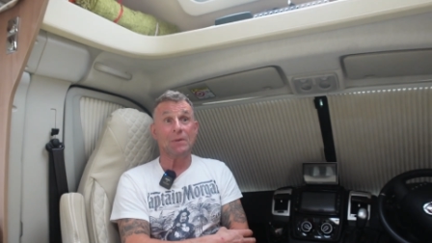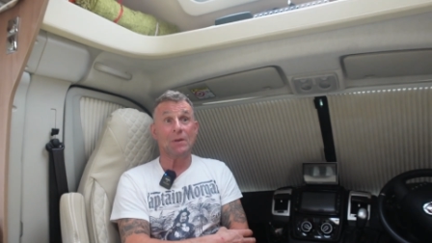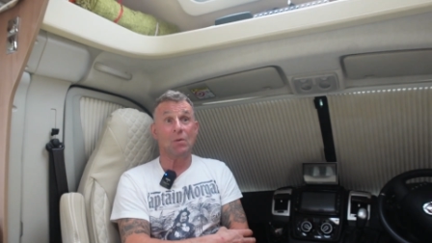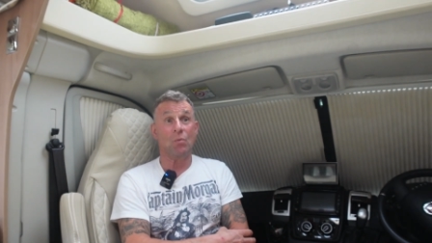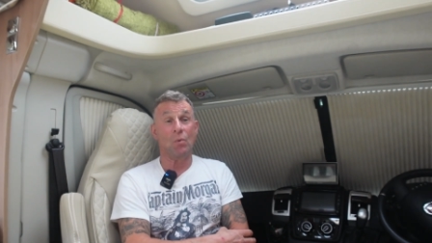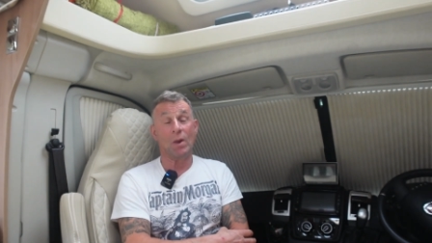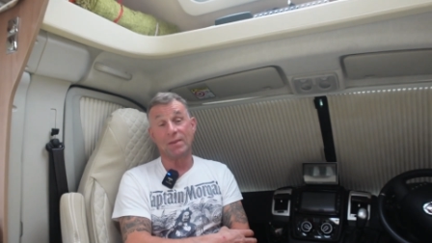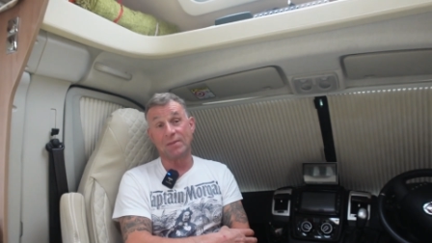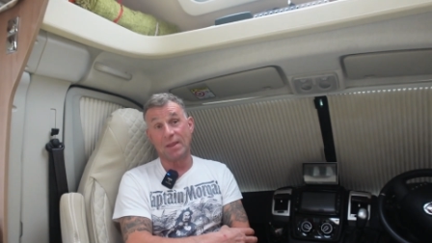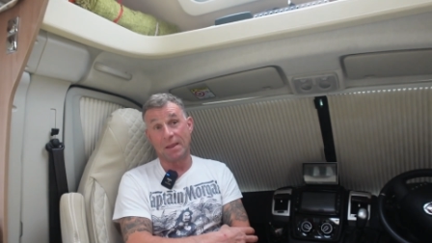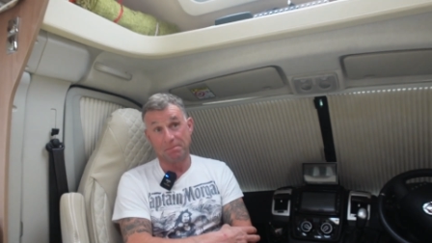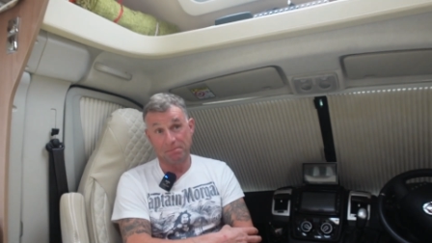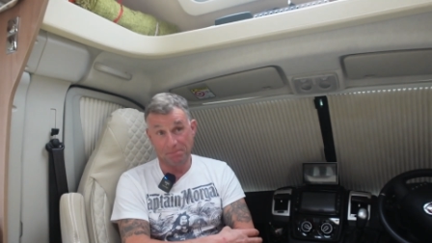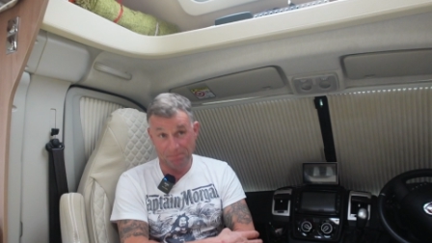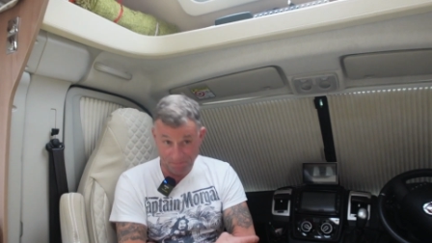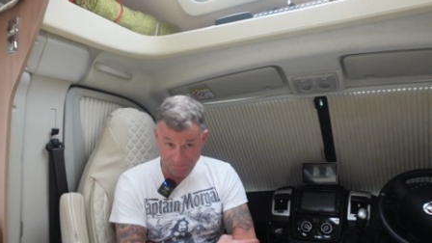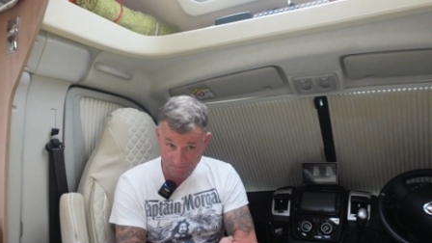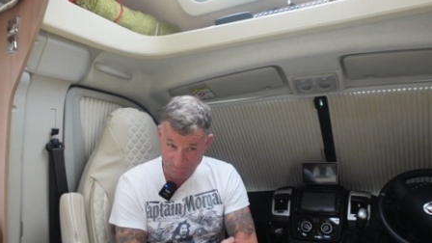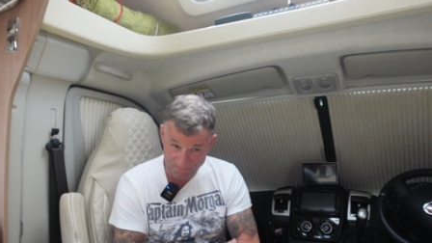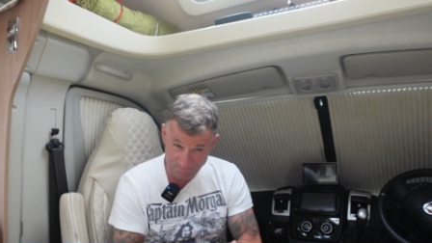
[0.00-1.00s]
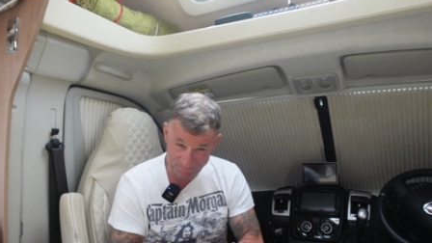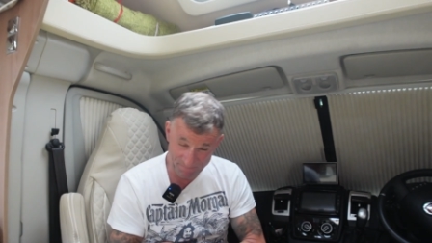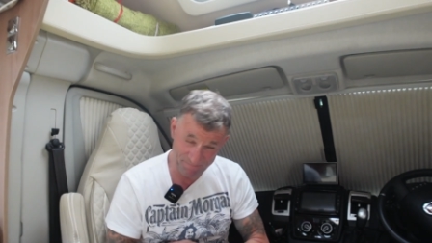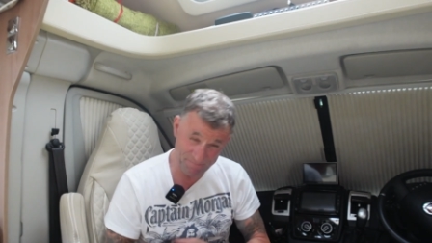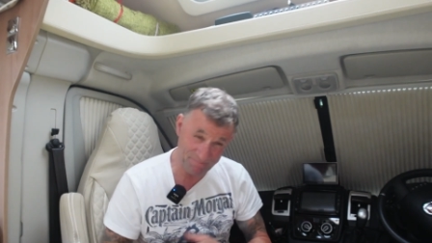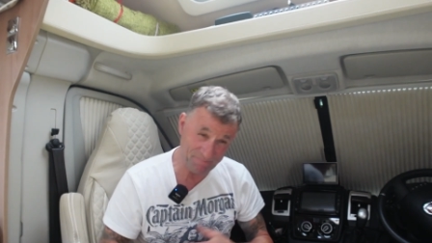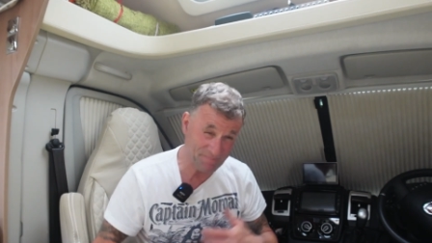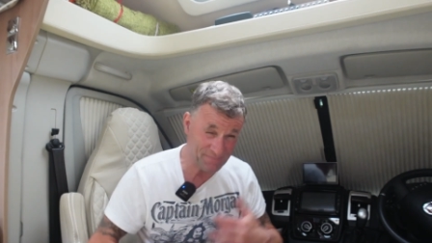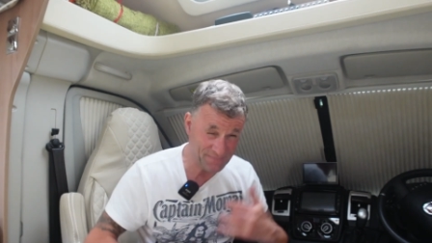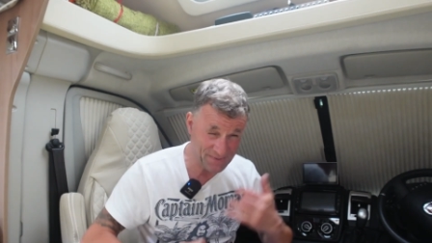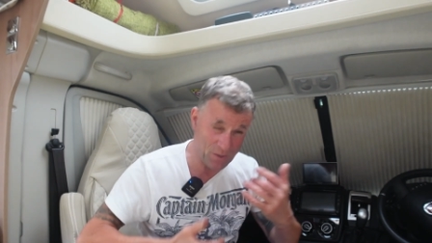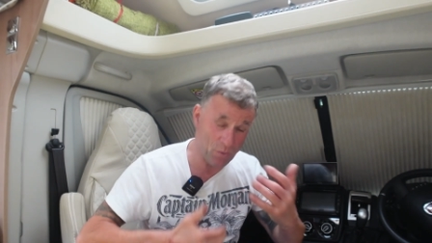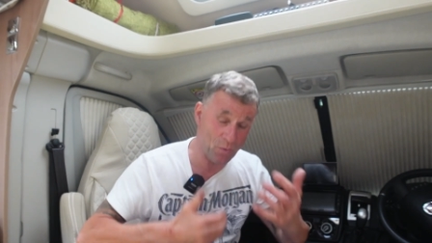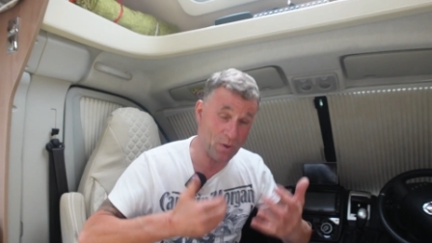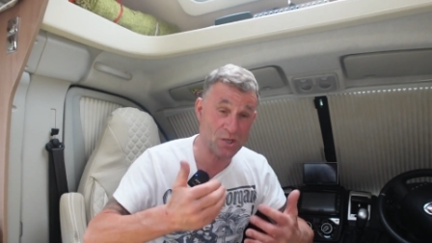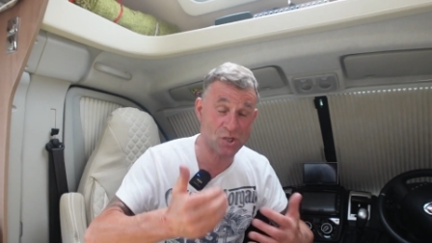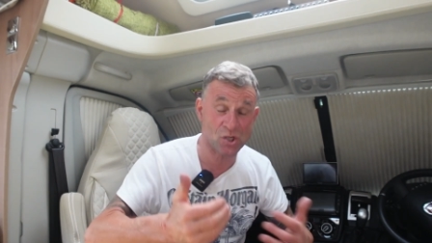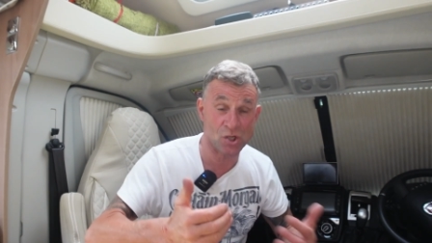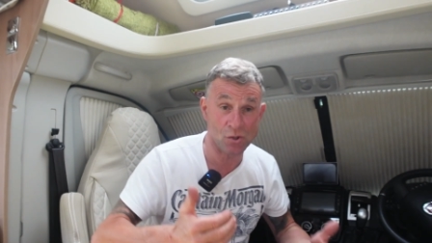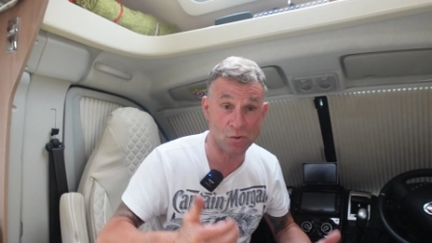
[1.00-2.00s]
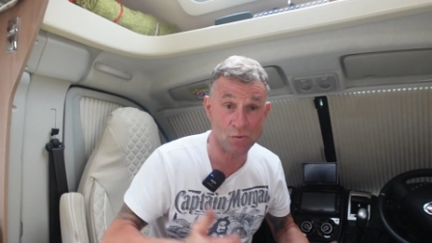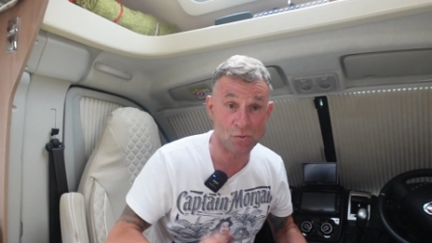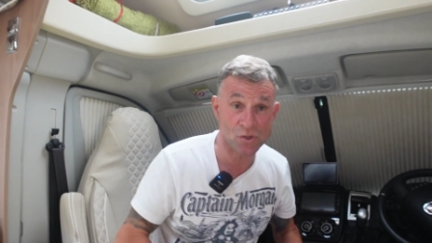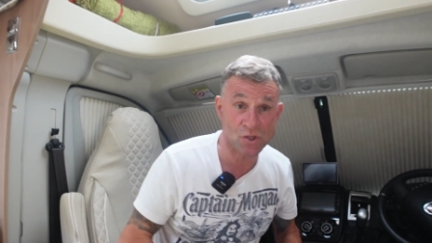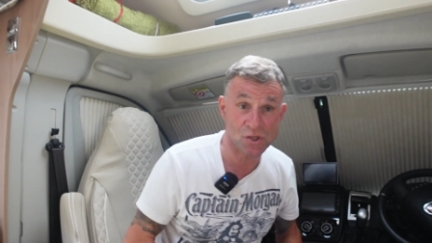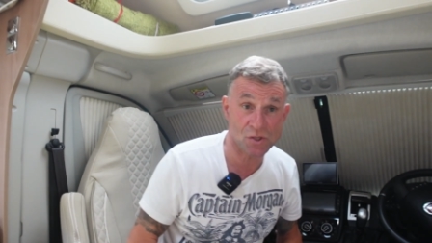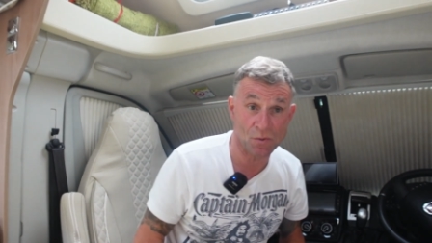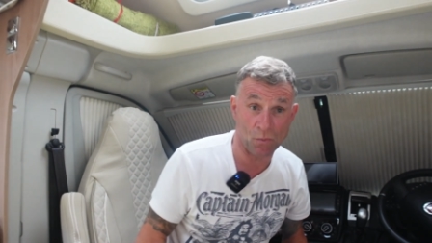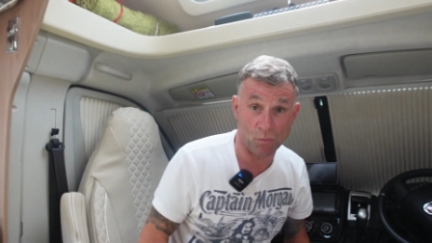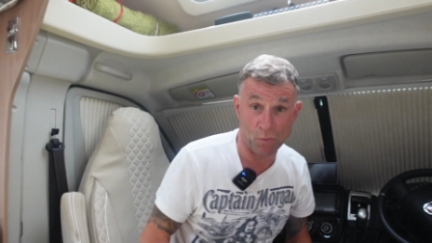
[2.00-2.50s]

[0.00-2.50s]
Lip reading: We had them little issues.